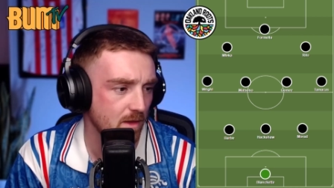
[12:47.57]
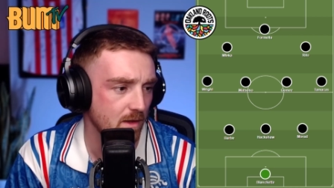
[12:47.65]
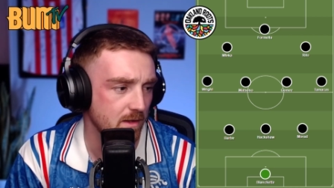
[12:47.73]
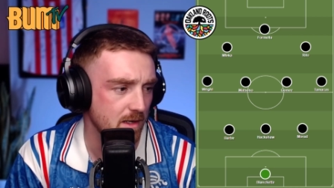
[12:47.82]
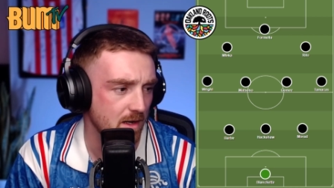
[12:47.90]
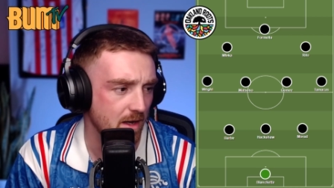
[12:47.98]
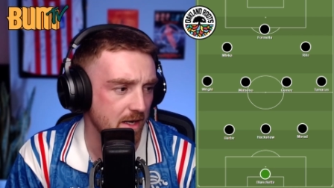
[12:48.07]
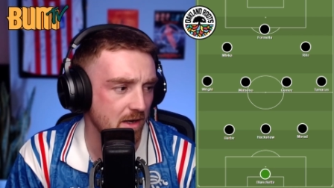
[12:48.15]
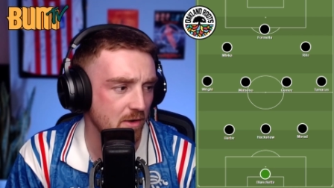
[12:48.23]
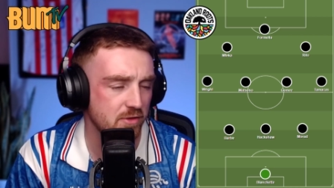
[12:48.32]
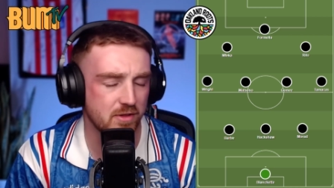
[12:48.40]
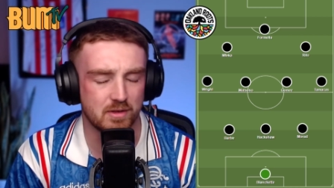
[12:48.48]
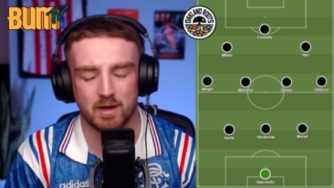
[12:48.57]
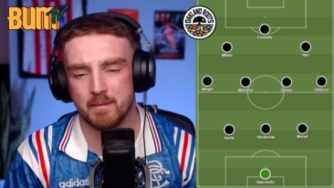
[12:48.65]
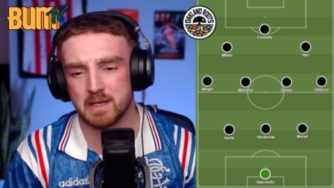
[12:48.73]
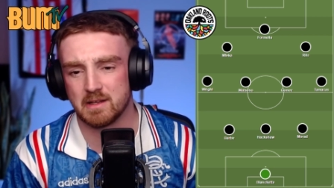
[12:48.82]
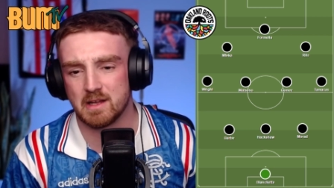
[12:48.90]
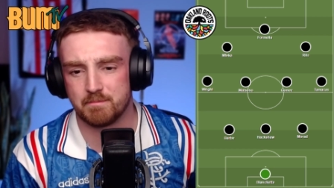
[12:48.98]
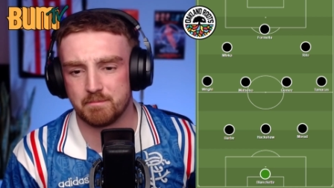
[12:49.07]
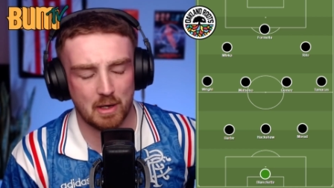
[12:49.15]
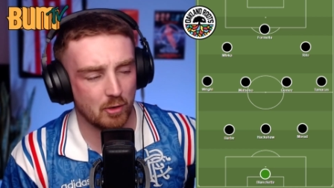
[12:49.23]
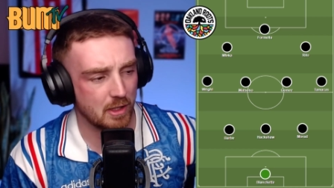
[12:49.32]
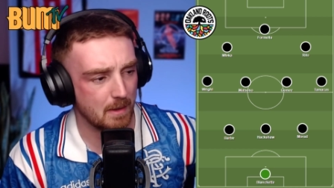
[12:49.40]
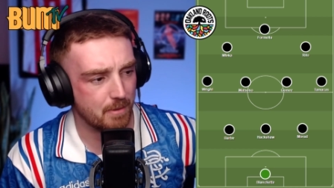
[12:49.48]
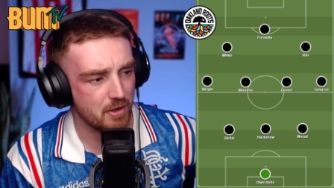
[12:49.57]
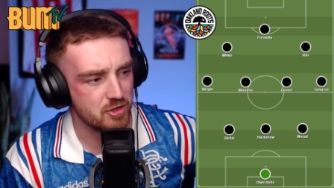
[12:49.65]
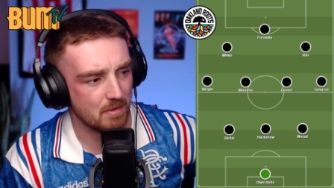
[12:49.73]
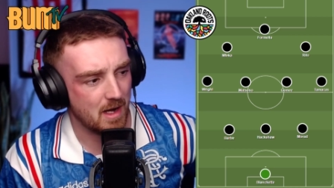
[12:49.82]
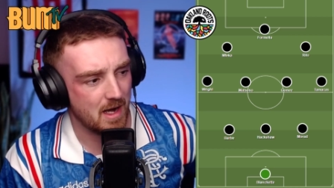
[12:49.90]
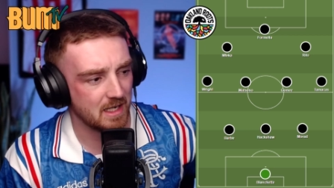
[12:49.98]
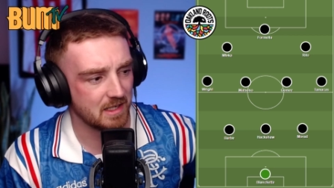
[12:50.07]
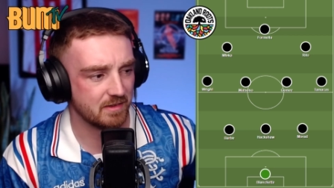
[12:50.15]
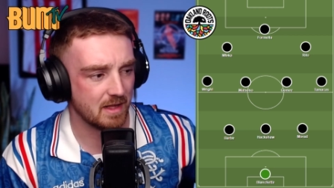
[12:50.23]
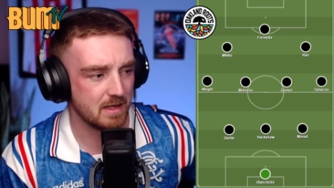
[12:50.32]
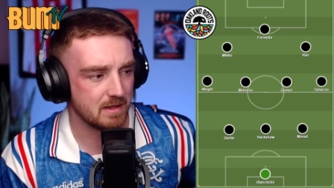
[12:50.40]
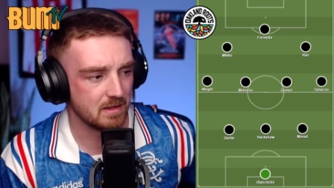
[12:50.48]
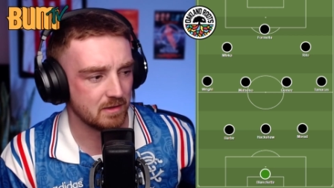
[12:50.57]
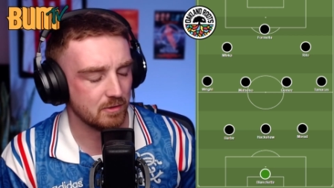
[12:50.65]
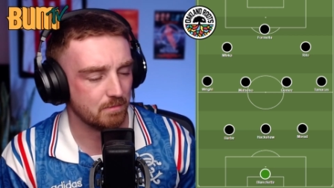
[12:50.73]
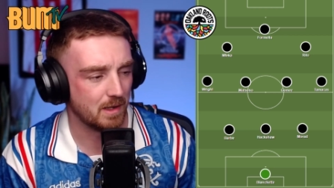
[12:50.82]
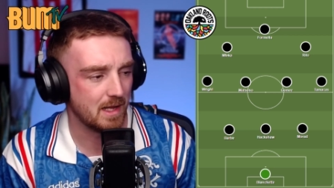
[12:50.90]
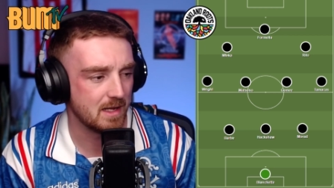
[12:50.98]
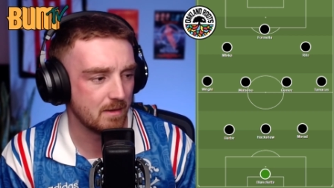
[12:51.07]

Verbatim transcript: Yeah, I also got. I mean, they they're going to push up higher, so they, they do play.